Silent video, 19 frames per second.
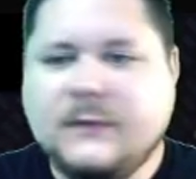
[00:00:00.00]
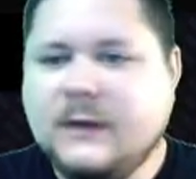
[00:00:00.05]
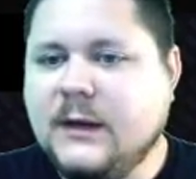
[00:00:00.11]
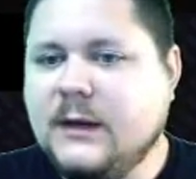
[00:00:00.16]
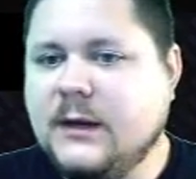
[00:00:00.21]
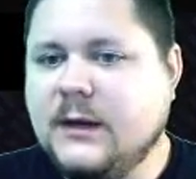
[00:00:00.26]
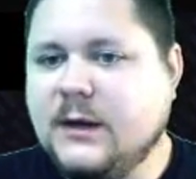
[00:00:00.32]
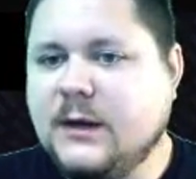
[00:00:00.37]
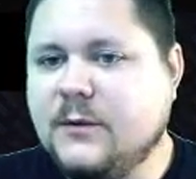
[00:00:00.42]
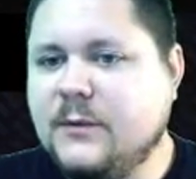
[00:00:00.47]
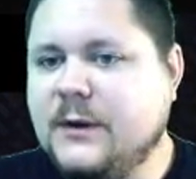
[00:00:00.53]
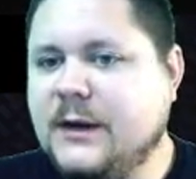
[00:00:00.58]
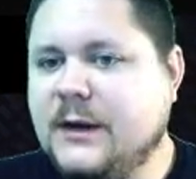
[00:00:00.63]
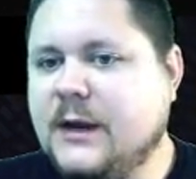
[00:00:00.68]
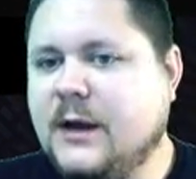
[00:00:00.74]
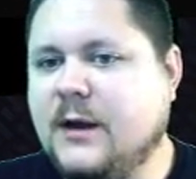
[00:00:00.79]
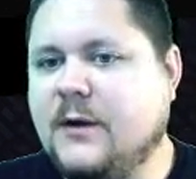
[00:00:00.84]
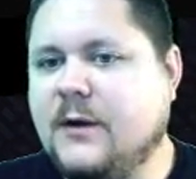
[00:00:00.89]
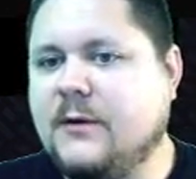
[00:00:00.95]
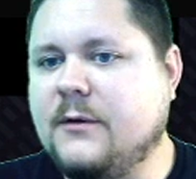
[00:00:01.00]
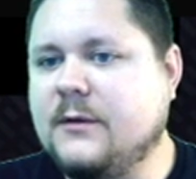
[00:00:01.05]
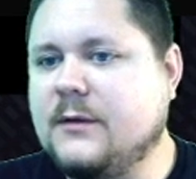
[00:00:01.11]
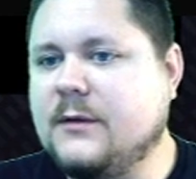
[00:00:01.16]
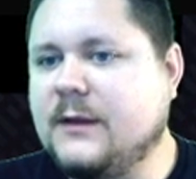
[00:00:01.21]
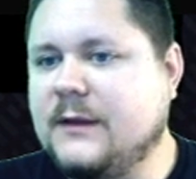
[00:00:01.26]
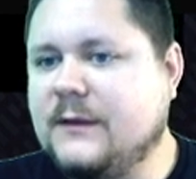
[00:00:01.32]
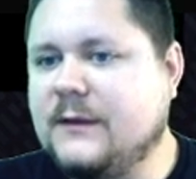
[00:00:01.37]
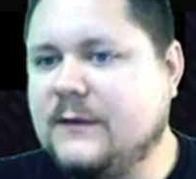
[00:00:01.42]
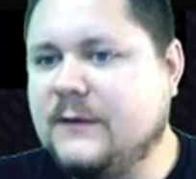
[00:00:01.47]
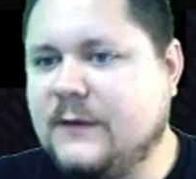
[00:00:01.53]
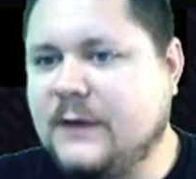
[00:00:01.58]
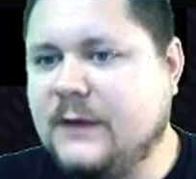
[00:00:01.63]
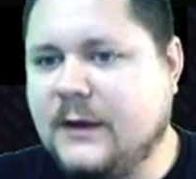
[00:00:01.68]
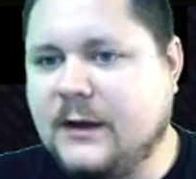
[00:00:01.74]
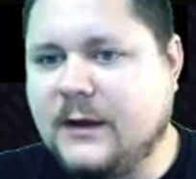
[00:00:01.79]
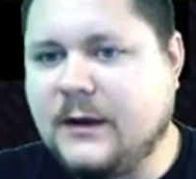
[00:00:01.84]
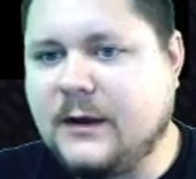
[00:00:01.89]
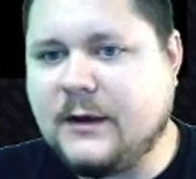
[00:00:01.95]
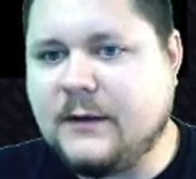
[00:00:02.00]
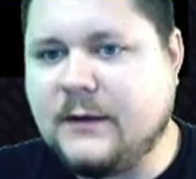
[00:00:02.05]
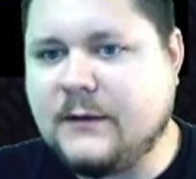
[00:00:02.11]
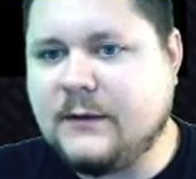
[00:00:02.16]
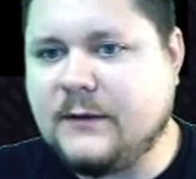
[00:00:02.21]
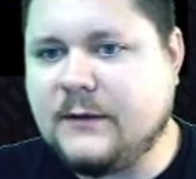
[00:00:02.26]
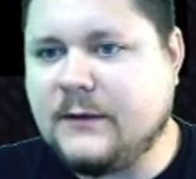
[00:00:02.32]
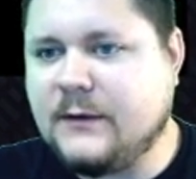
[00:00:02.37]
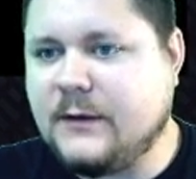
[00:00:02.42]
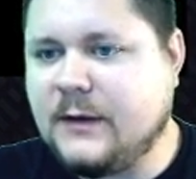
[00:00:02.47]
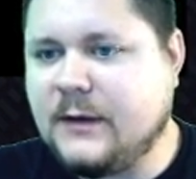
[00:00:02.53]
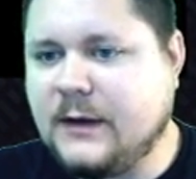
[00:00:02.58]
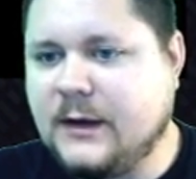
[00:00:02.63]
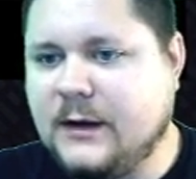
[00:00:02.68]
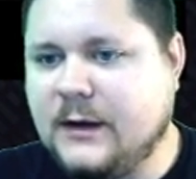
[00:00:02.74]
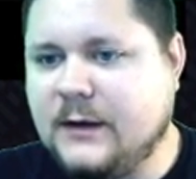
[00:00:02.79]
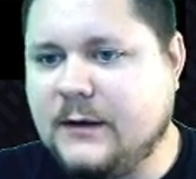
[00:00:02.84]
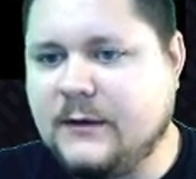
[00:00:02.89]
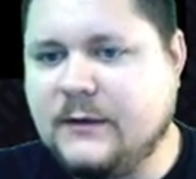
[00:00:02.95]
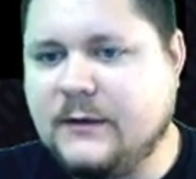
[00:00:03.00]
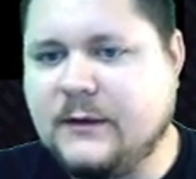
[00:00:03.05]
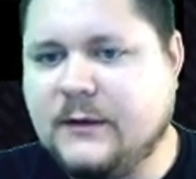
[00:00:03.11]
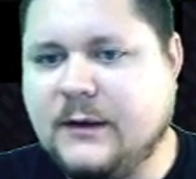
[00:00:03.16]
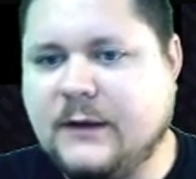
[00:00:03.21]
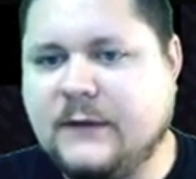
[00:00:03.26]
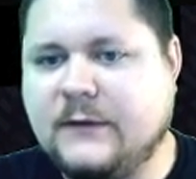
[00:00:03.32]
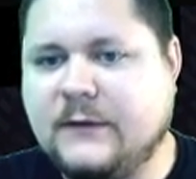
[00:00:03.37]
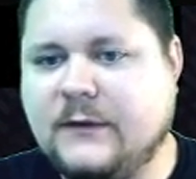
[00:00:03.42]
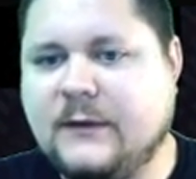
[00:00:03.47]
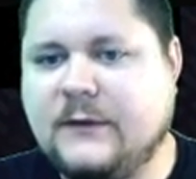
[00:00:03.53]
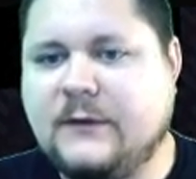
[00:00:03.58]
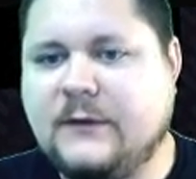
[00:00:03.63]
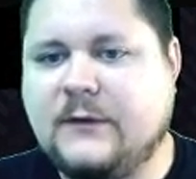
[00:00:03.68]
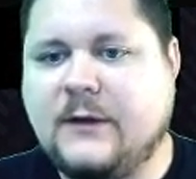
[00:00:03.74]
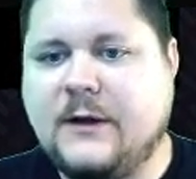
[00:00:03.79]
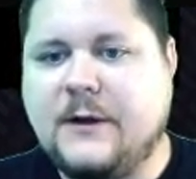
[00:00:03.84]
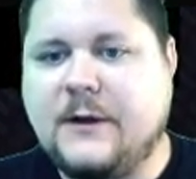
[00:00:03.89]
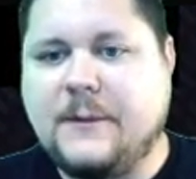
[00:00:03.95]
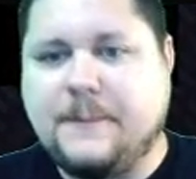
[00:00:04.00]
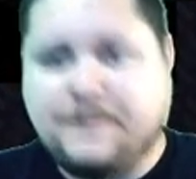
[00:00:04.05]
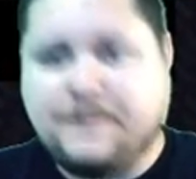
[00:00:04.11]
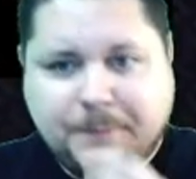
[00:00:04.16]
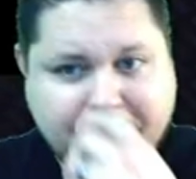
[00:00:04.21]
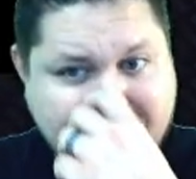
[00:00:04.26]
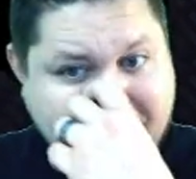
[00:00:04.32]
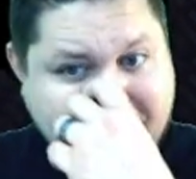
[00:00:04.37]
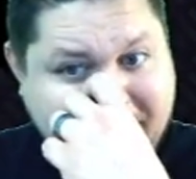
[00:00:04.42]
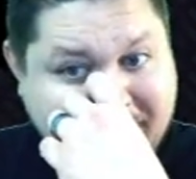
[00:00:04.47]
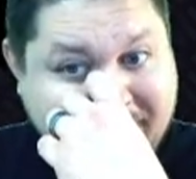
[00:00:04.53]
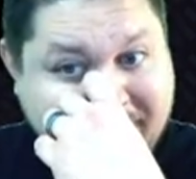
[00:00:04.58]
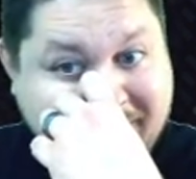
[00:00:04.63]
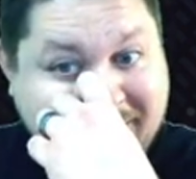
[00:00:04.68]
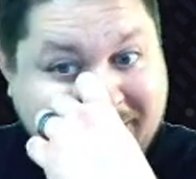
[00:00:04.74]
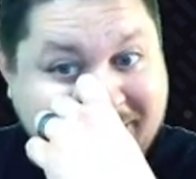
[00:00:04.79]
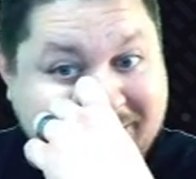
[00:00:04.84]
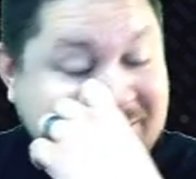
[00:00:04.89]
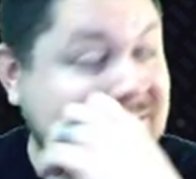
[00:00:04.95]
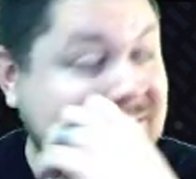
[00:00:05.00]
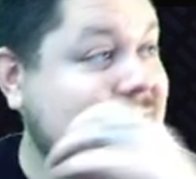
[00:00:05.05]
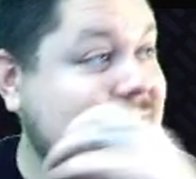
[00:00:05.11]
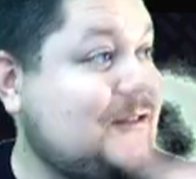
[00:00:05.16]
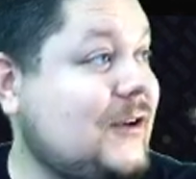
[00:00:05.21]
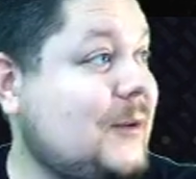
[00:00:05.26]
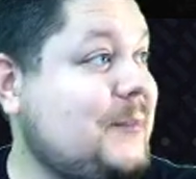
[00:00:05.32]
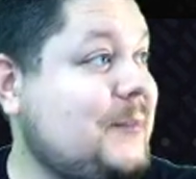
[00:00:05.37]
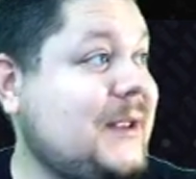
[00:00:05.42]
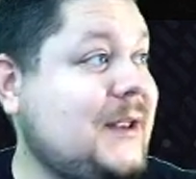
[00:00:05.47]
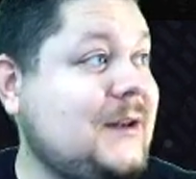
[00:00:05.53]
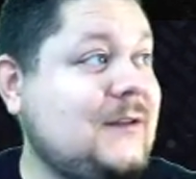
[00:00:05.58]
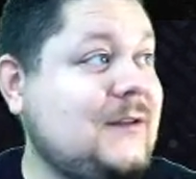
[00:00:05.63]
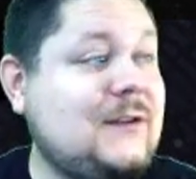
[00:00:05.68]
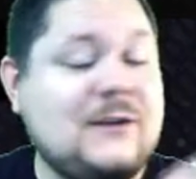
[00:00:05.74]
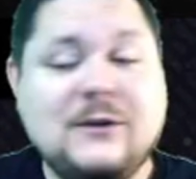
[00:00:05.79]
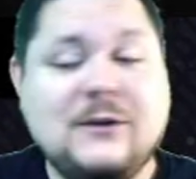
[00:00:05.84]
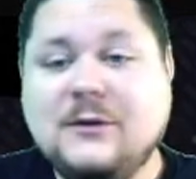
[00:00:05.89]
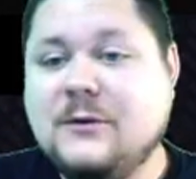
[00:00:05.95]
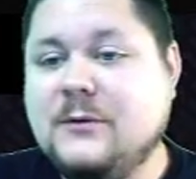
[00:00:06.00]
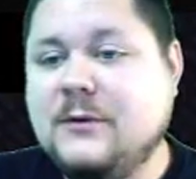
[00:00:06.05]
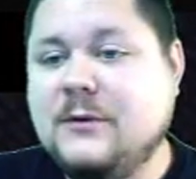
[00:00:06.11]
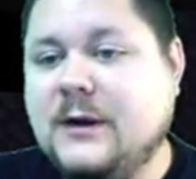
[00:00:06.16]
here we go. Let's go ahead and do this. Let's jump into